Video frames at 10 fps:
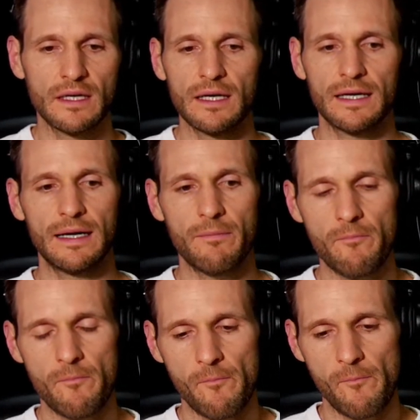
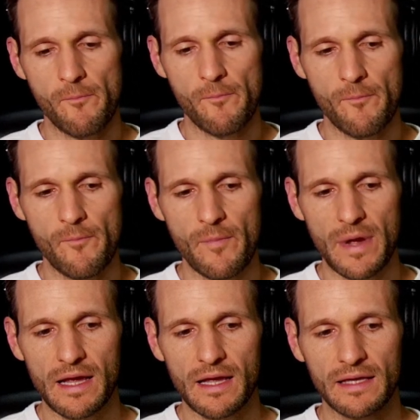And
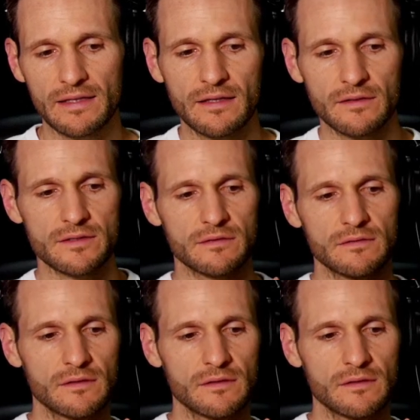then there's